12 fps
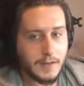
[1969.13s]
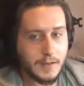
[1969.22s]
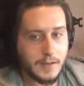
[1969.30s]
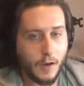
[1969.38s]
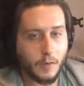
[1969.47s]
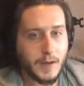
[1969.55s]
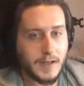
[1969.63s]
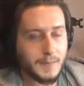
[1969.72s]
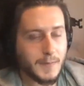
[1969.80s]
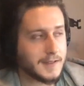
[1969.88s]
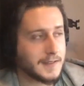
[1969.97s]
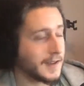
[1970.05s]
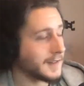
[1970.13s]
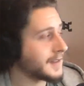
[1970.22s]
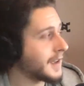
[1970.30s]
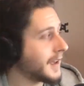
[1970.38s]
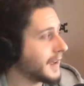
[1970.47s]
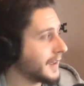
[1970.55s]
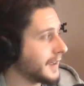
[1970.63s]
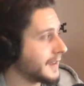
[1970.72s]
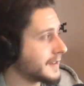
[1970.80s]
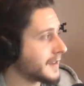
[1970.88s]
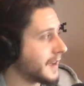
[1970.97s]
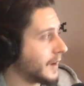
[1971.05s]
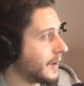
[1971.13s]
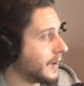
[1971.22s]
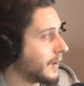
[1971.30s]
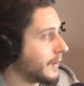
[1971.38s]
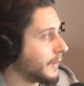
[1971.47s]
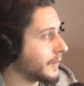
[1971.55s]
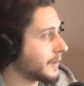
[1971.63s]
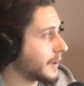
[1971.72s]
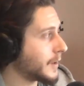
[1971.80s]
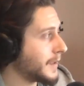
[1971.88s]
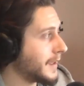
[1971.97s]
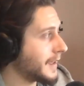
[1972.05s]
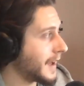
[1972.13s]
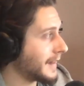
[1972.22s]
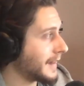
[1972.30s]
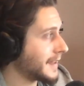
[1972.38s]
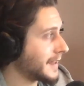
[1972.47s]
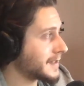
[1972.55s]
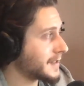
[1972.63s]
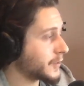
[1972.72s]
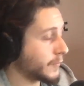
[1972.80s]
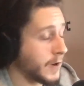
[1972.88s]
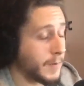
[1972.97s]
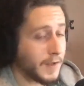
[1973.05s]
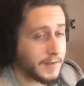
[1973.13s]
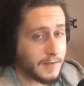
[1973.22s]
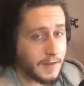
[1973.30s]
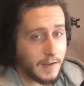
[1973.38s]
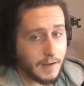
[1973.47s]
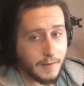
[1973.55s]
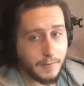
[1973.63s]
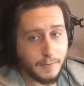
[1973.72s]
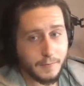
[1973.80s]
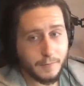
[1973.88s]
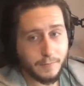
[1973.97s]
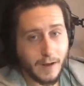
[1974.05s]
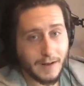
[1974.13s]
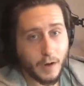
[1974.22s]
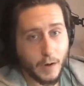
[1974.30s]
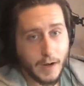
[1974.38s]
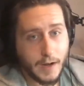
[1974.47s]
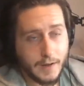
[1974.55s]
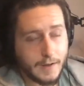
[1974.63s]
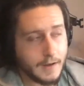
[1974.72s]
owned by SpaceX is going to be at Tesla's Fremont factory.